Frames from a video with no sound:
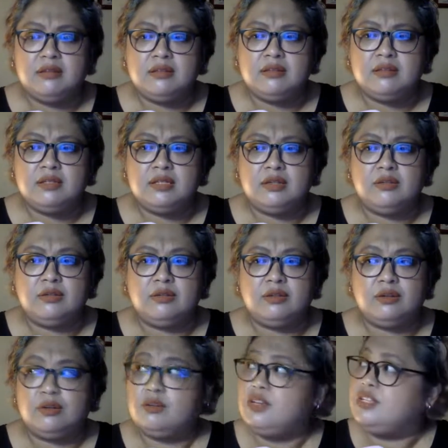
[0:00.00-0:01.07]

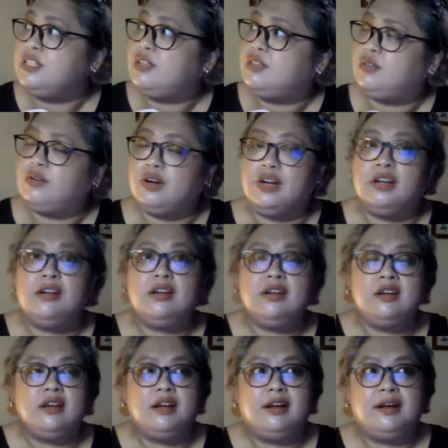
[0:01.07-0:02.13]
Siguro, oy, si Thor.
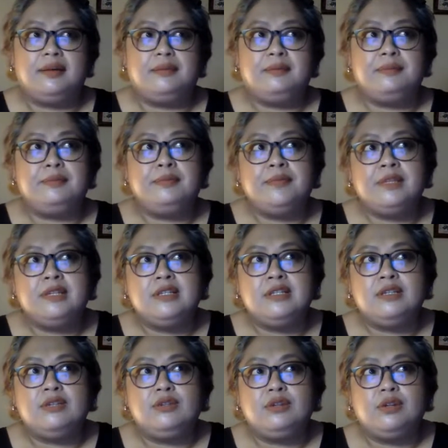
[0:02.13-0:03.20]

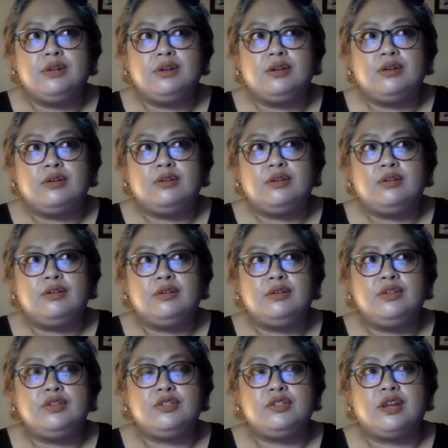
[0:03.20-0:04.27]
Siguro
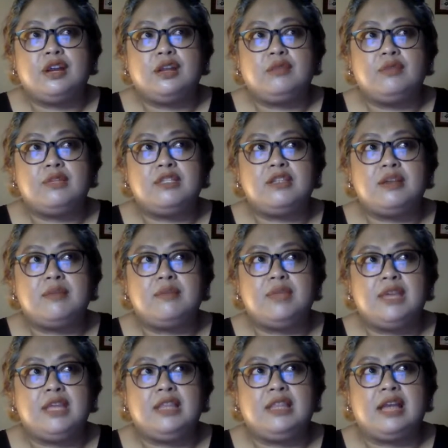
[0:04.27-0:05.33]
you start with
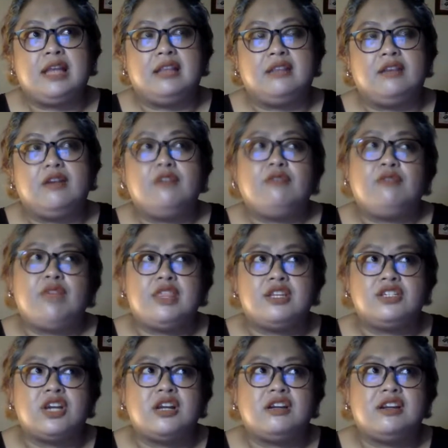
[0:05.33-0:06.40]
something that, with the
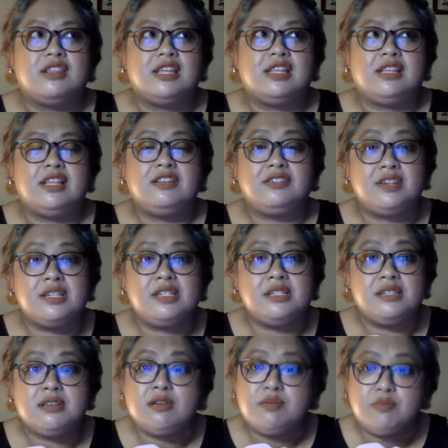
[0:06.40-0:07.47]
genre that
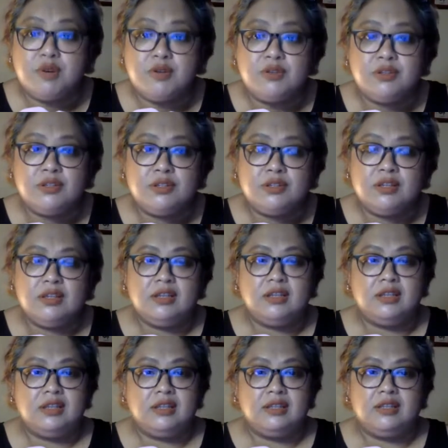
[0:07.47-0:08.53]
interests you most,
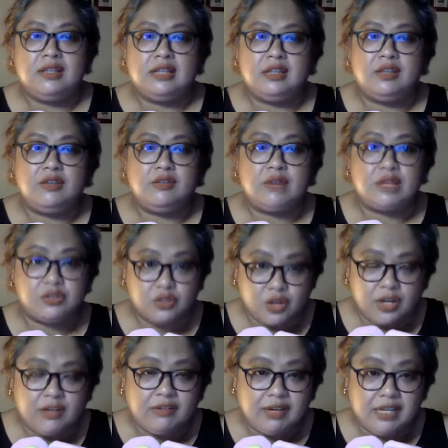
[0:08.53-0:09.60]
that you
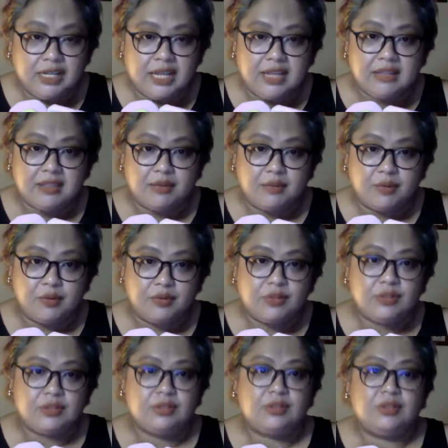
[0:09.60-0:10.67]
enjoy reading the
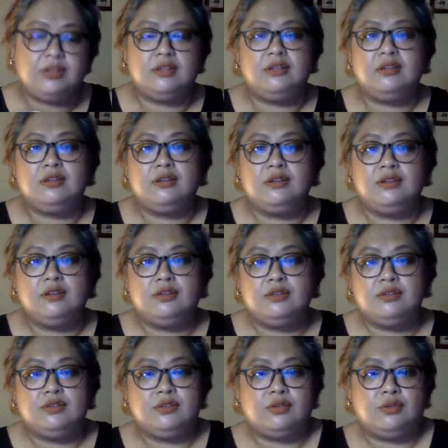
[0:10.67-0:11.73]
most.
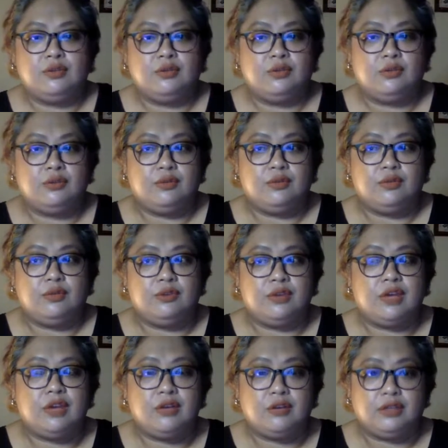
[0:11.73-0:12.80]
So,
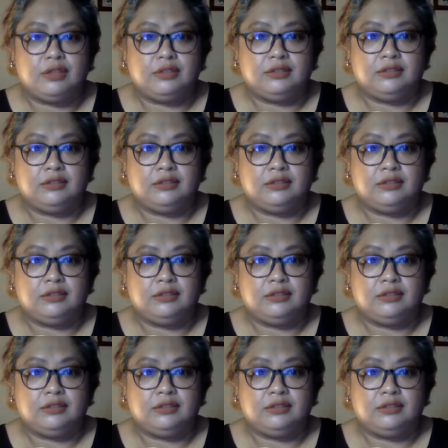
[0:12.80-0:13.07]
ayun.